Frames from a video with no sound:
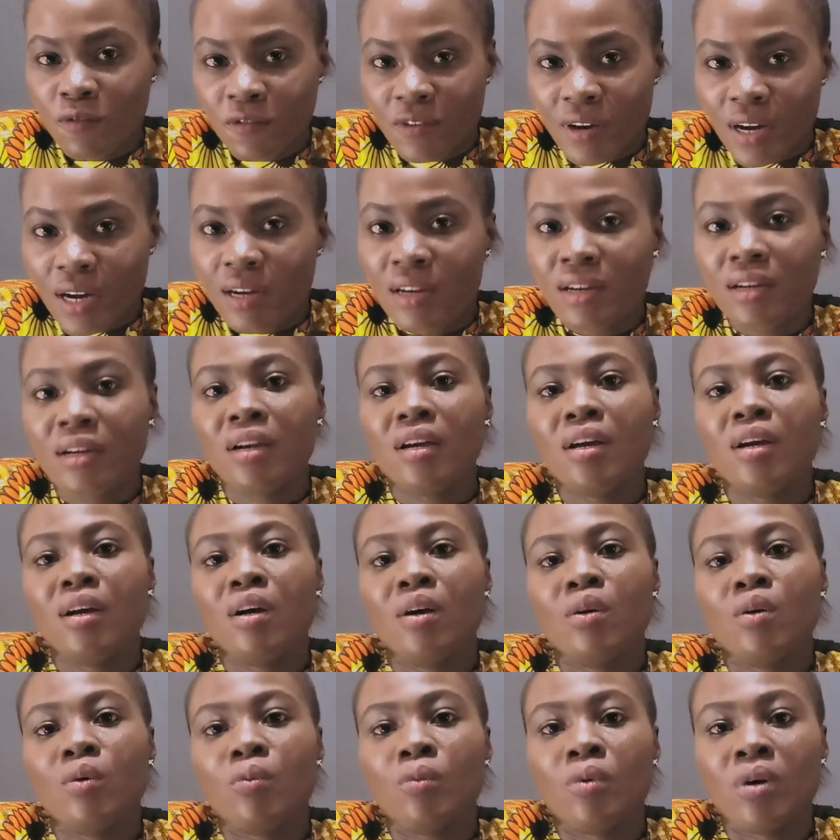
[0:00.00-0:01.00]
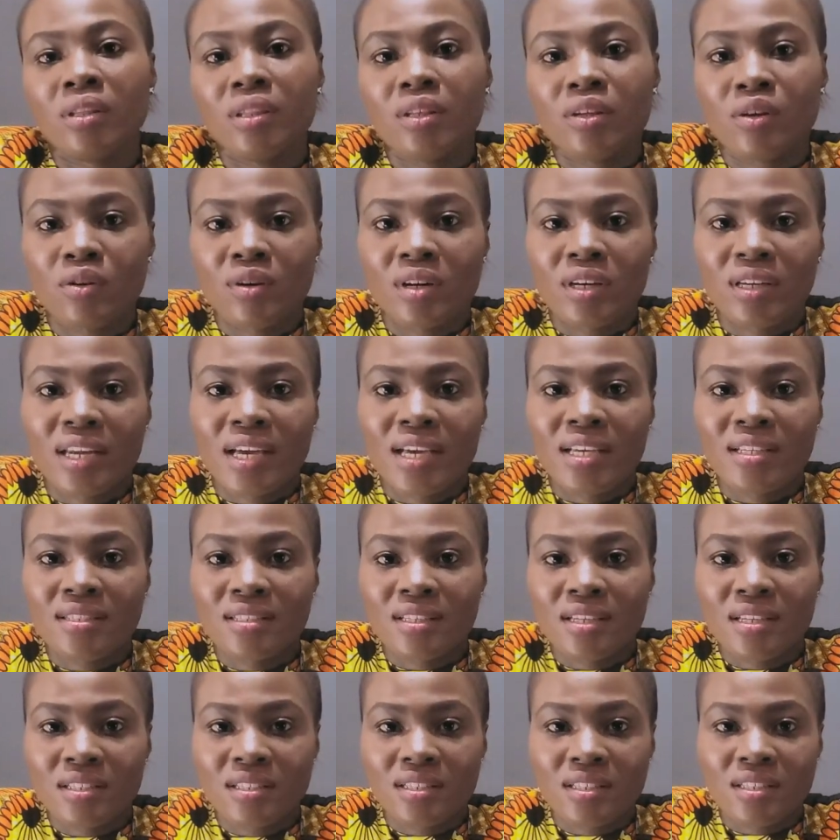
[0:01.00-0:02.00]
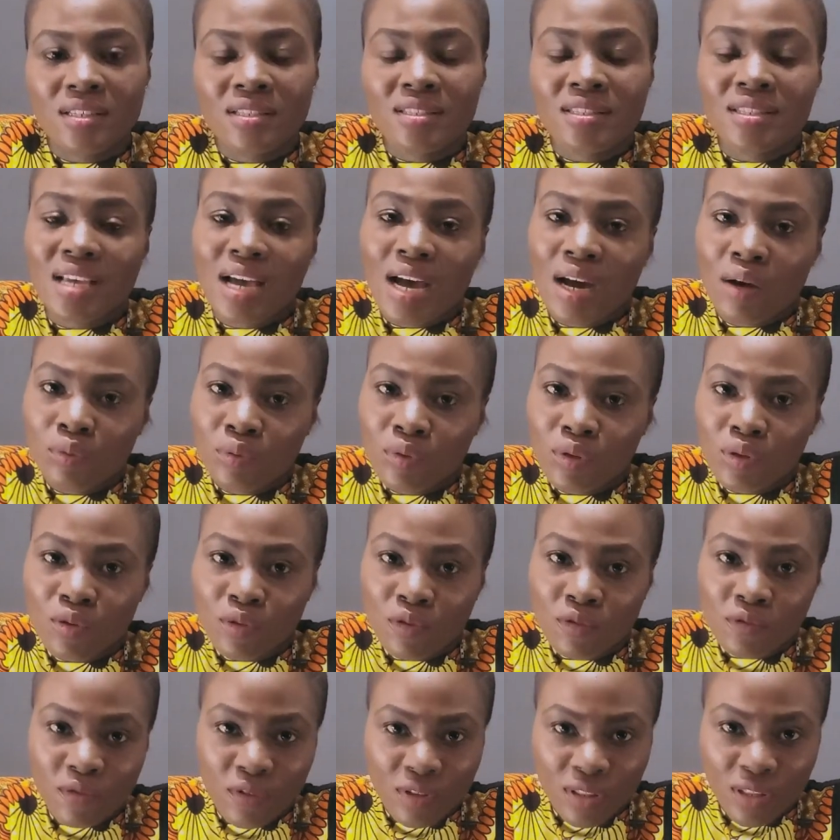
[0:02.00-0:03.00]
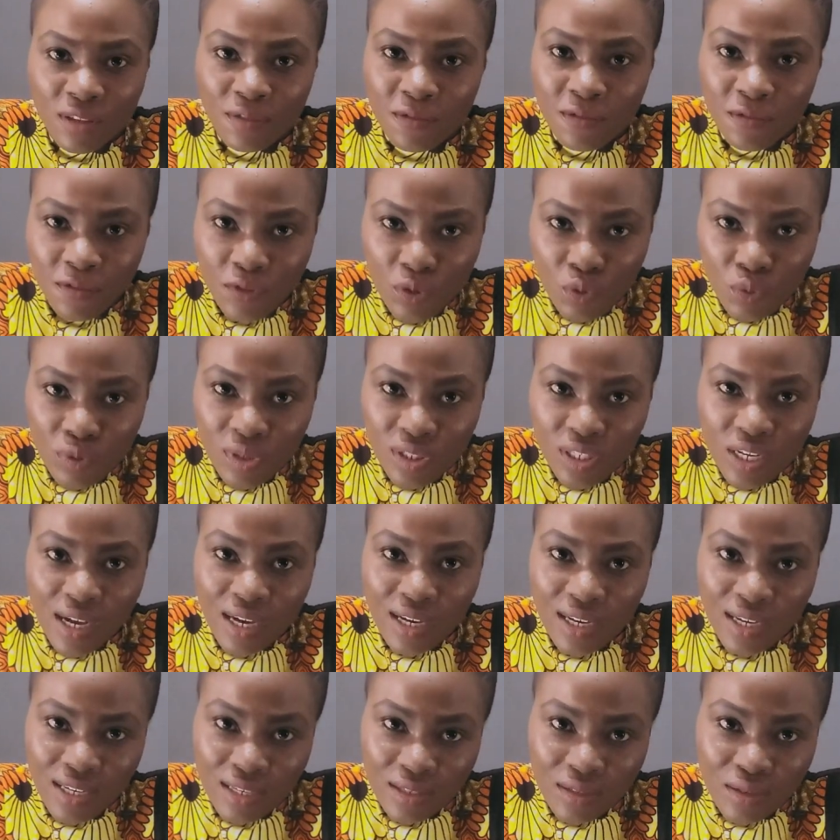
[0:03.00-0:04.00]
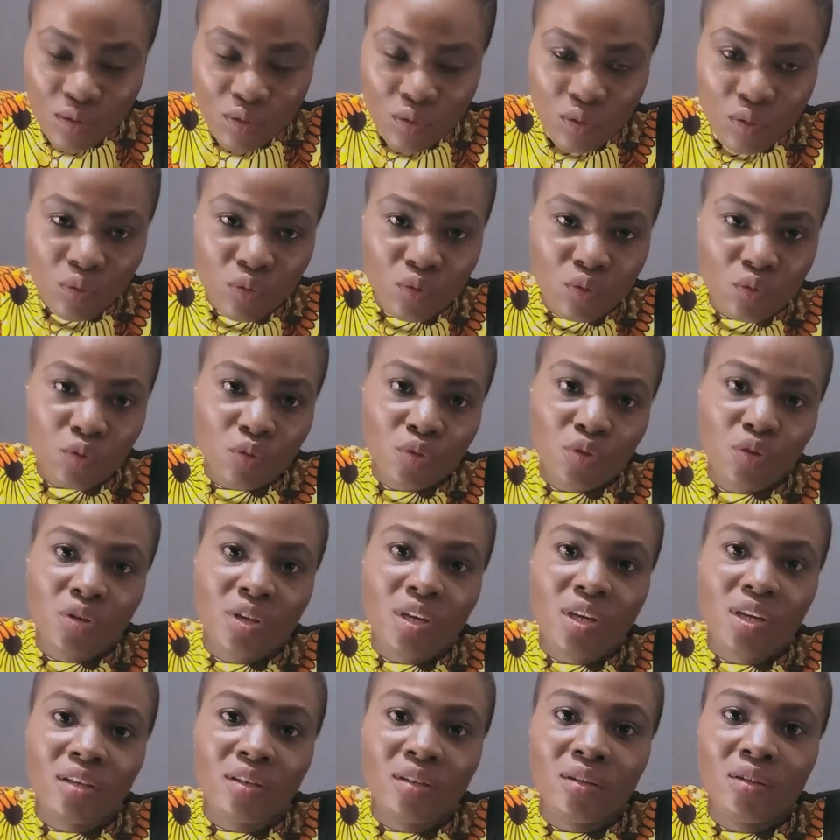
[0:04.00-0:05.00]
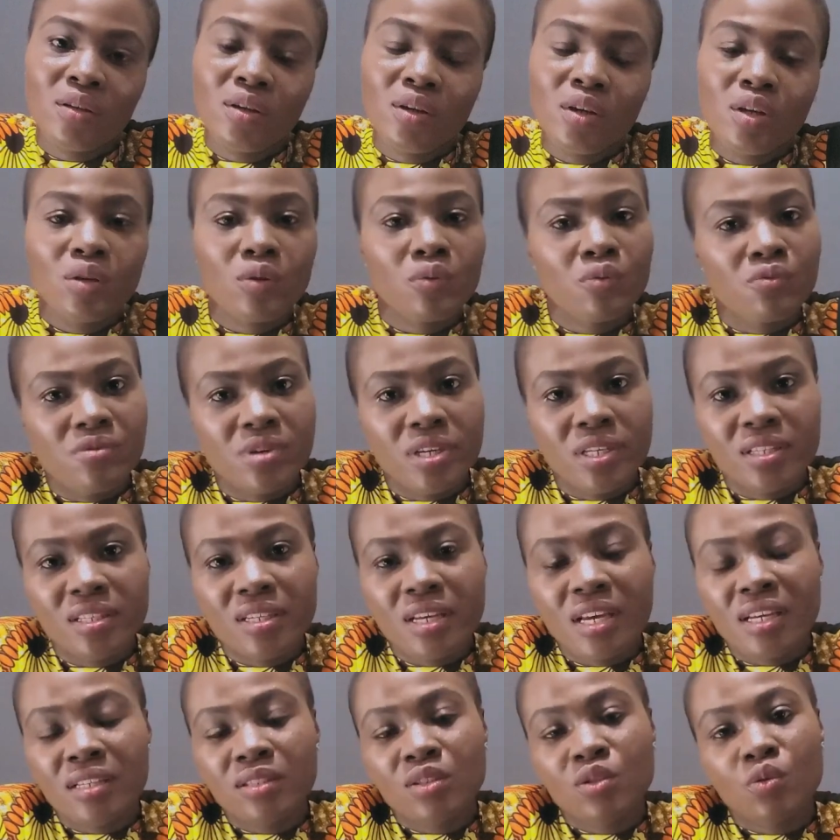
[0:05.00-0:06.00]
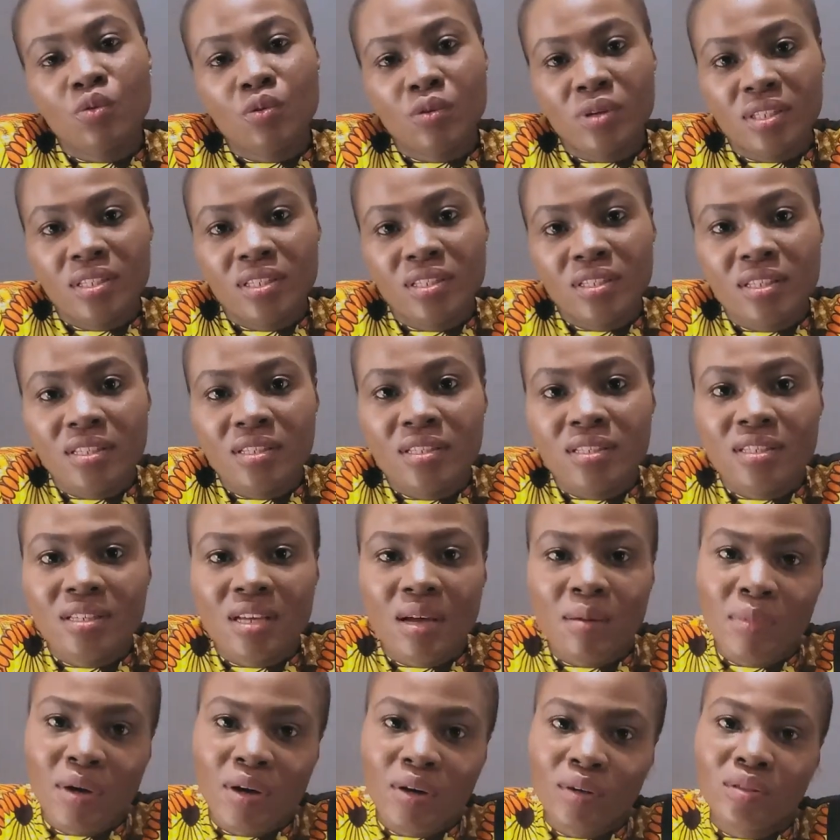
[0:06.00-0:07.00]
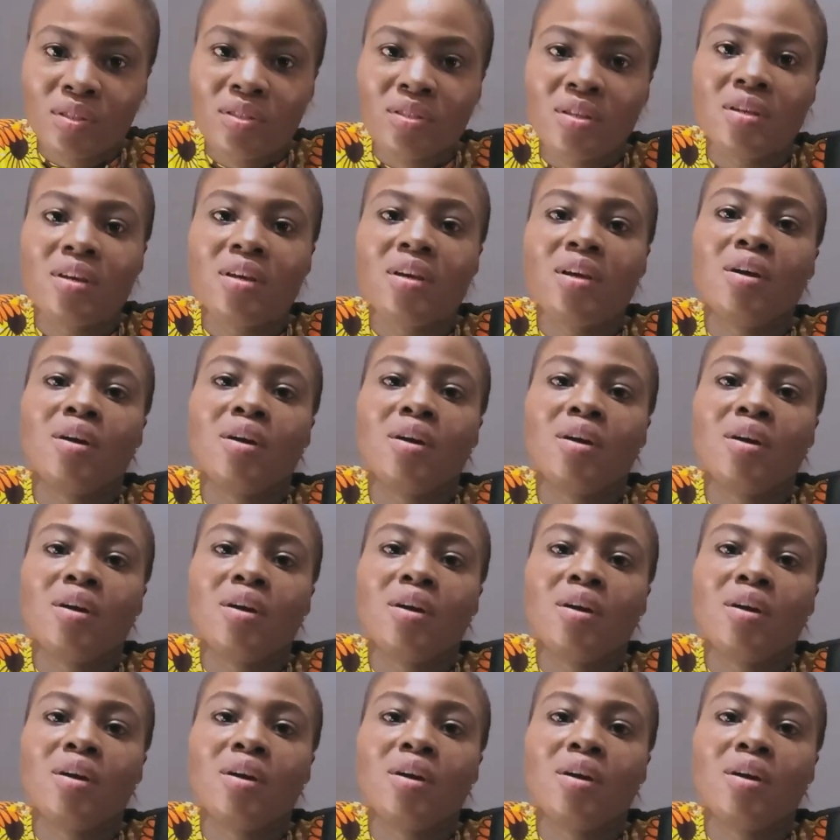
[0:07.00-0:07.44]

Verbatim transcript: offer what the organization's outlook for the future is so you can research questions about